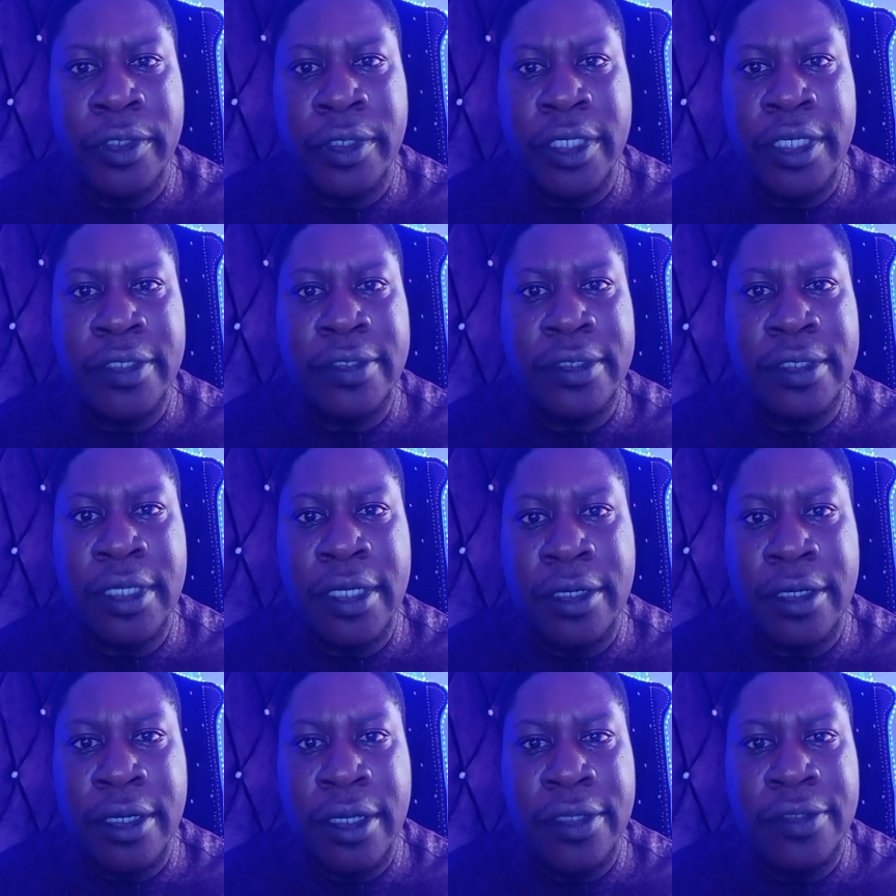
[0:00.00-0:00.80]
There's
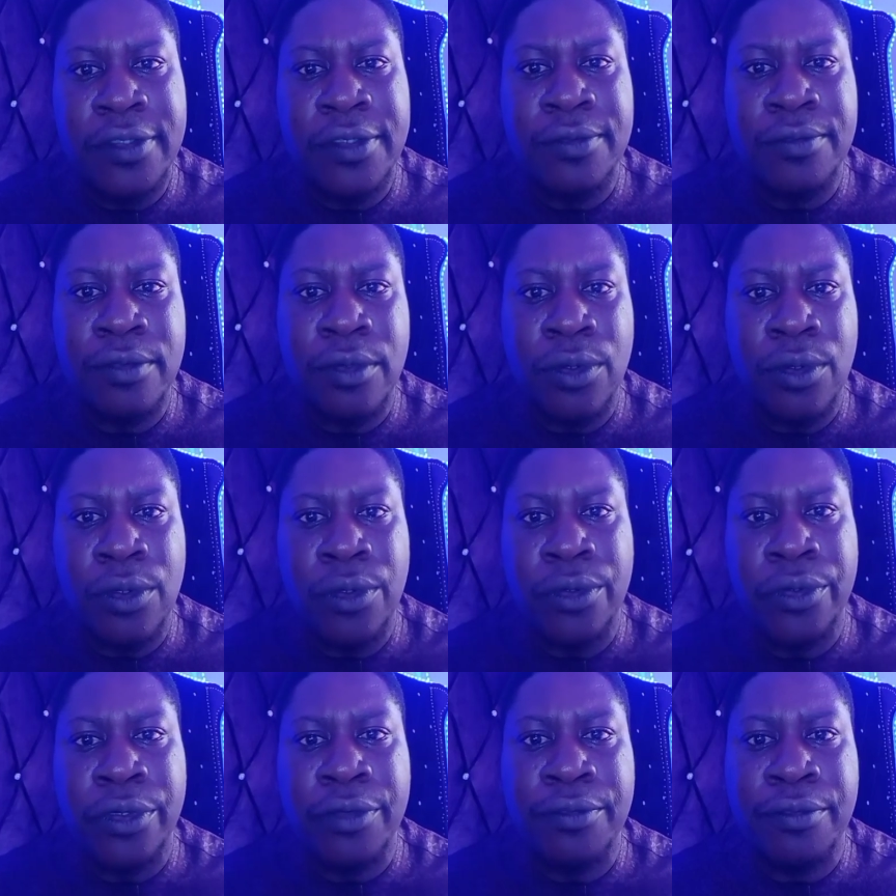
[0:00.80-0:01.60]
tendency
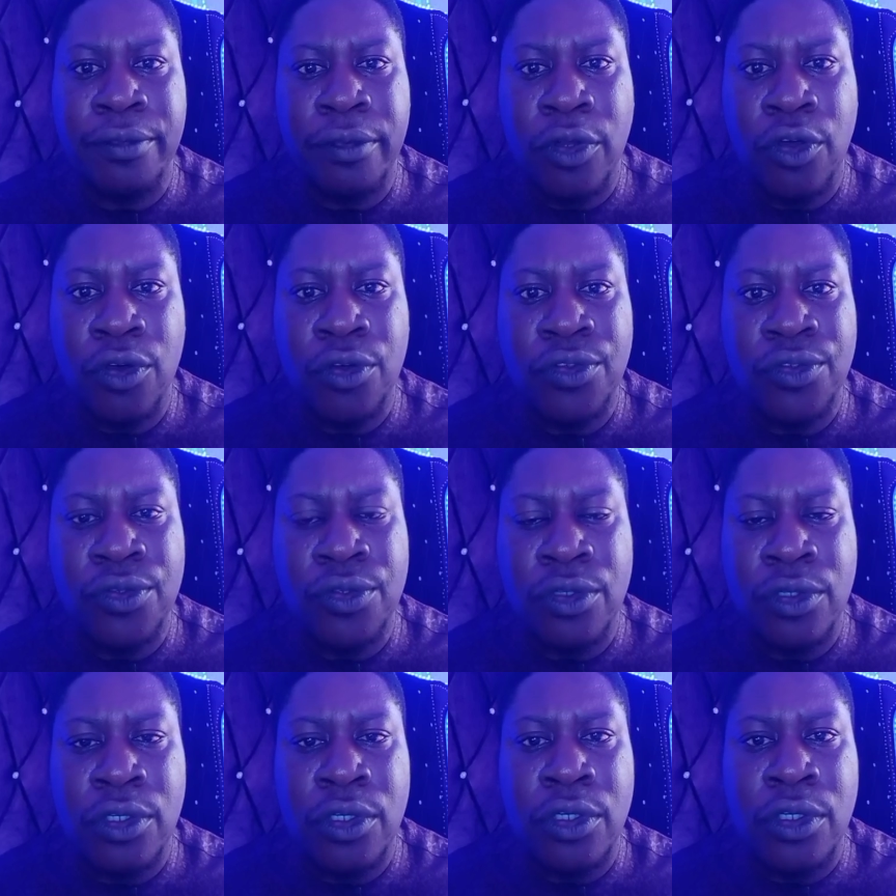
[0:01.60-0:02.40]
for
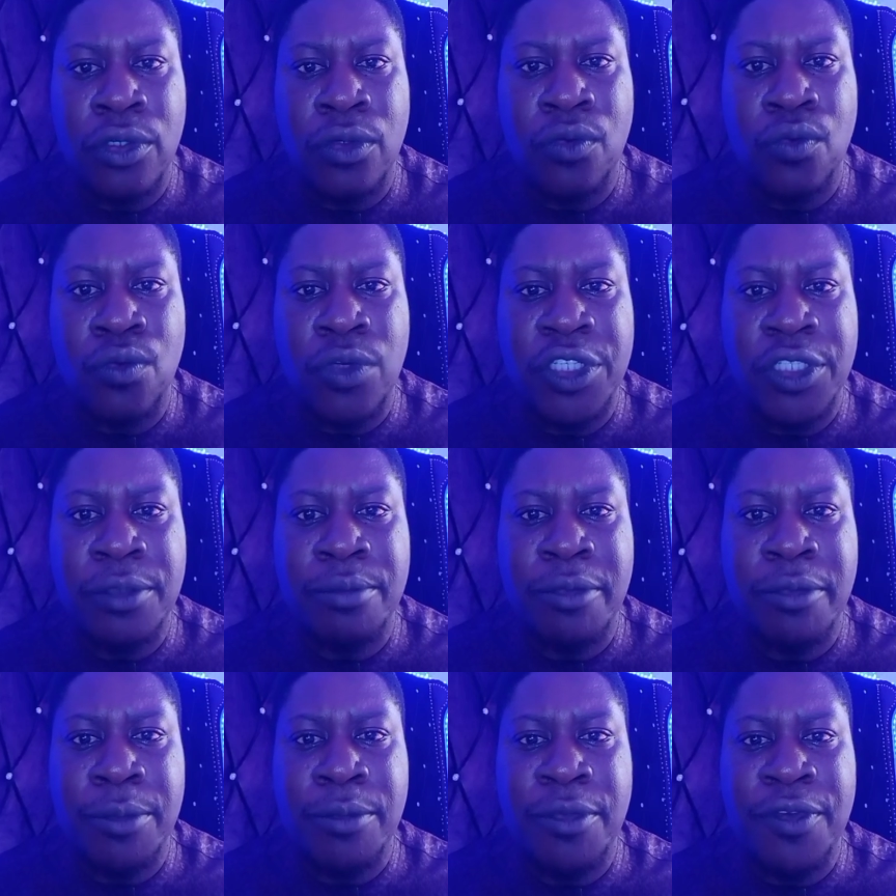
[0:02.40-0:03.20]
reflux
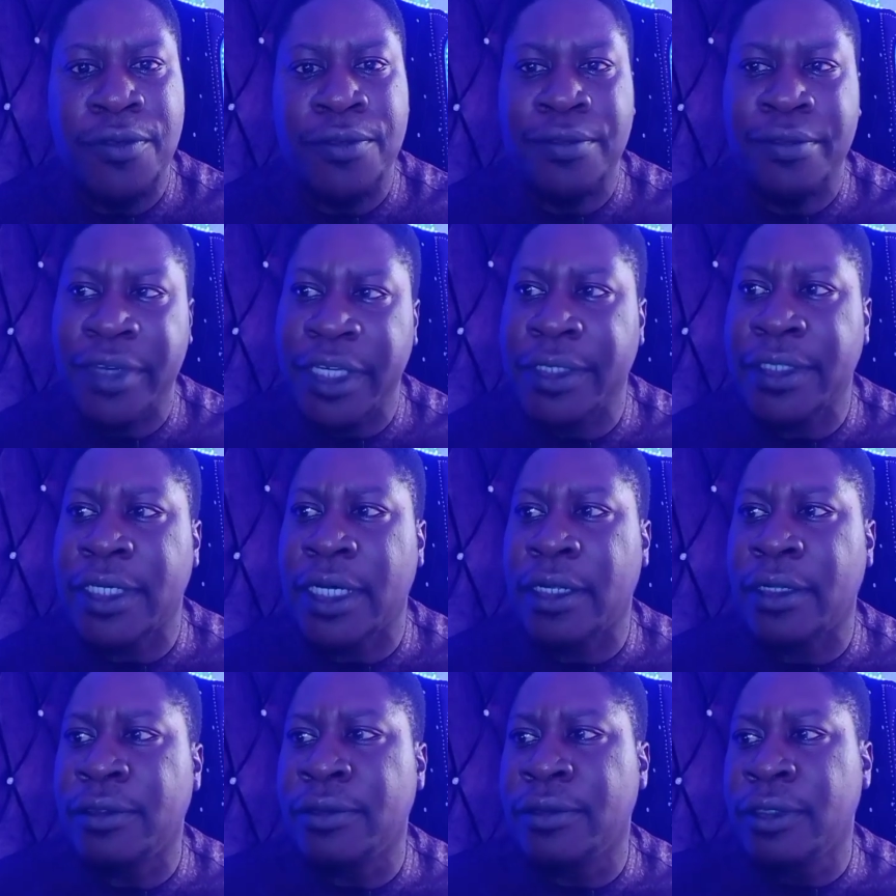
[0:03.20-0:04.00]
which may be
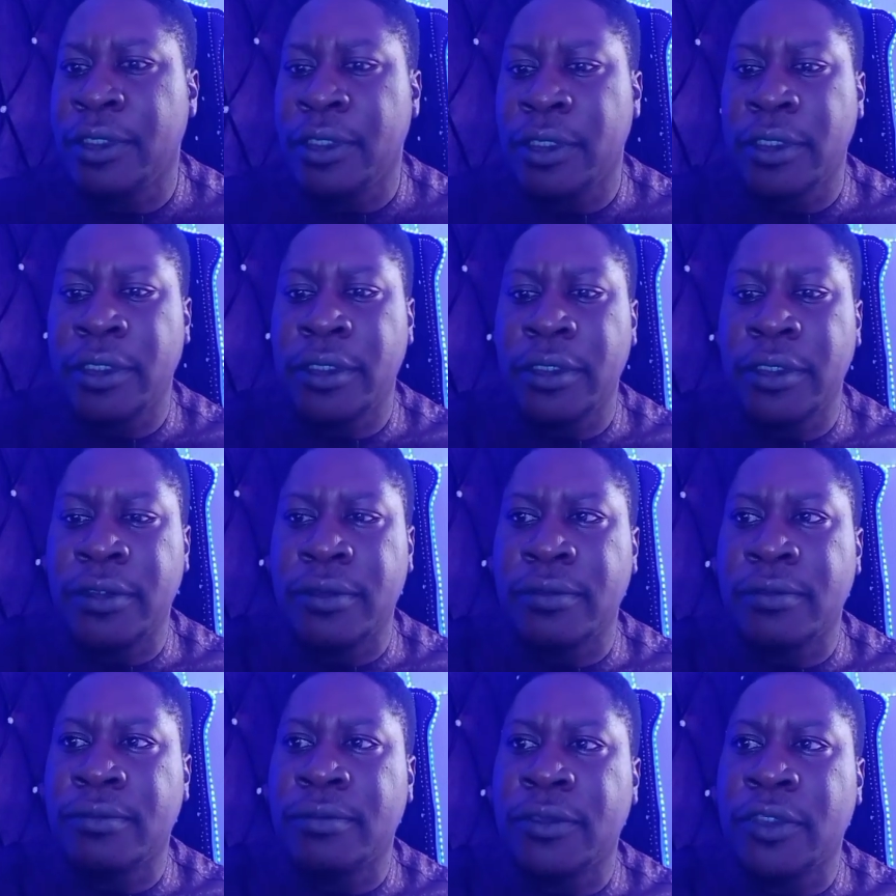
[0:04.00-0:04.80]
fatal
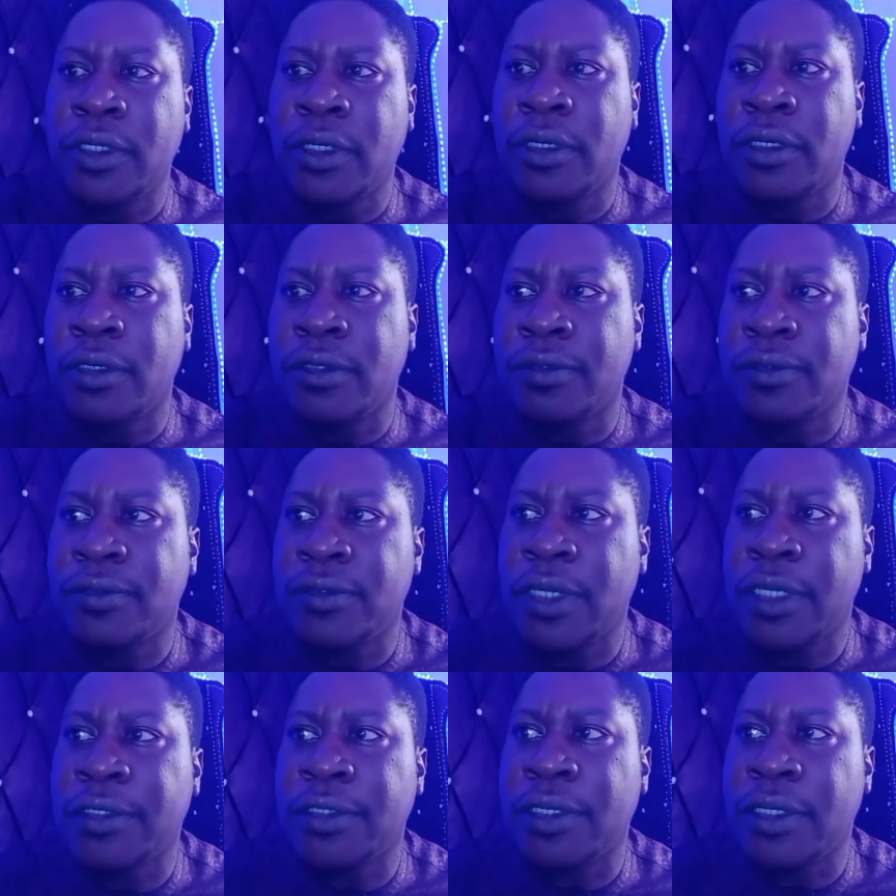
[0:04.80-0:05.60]
in
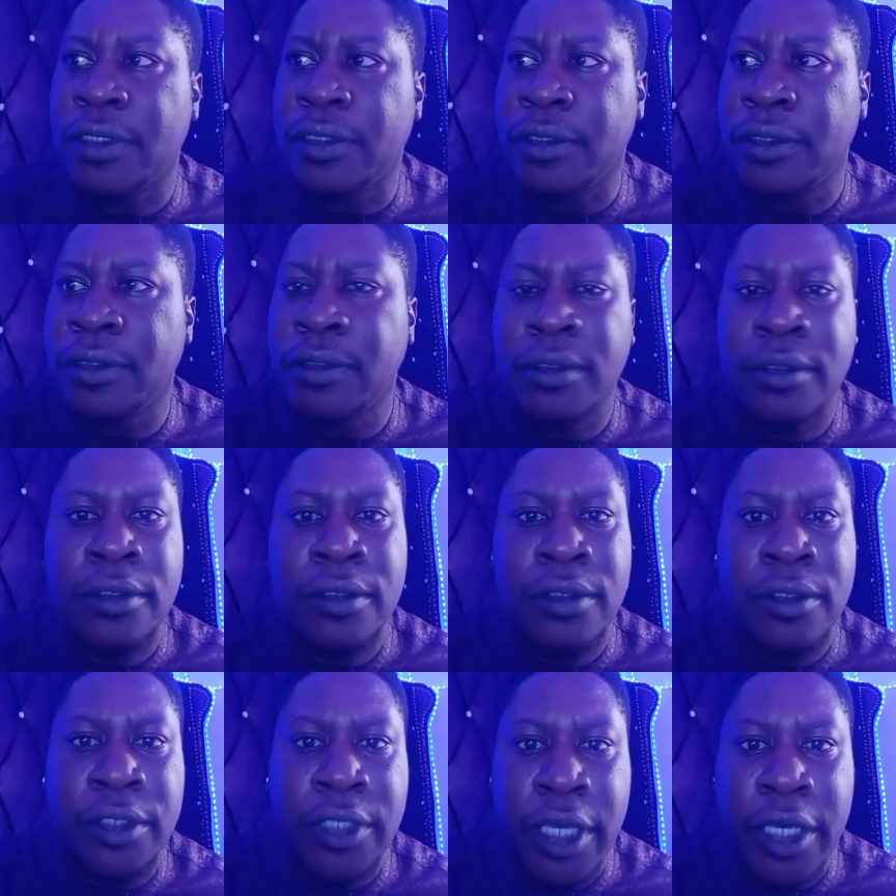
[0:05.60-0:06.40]
certain
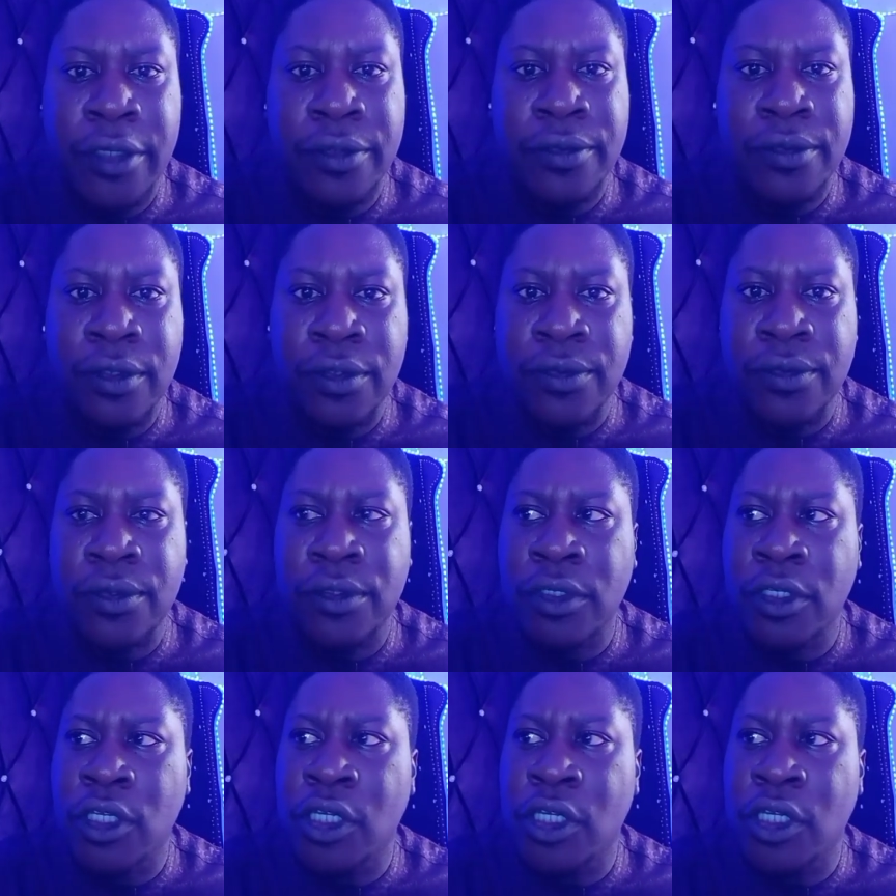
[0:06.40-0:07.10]
cases.